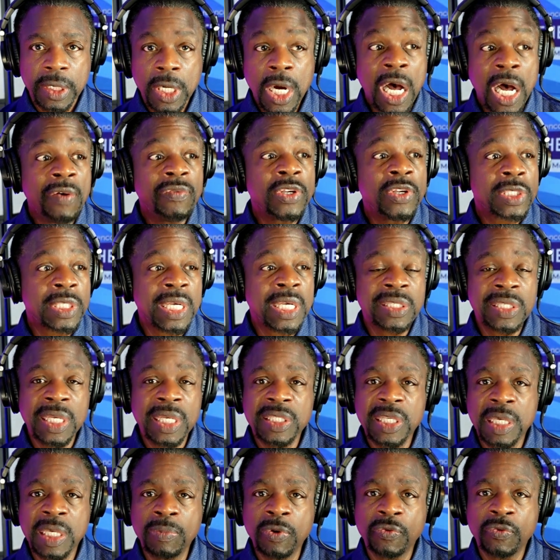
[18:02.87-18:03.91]
Obviously, as I
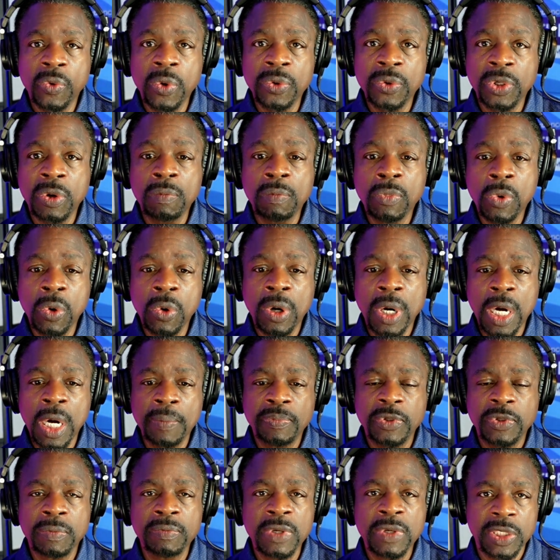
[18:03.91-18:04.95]
said before, they're more
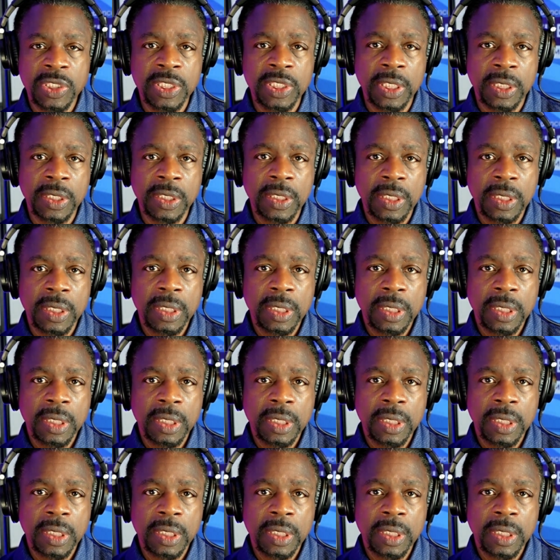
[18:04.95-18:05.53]
optimistic.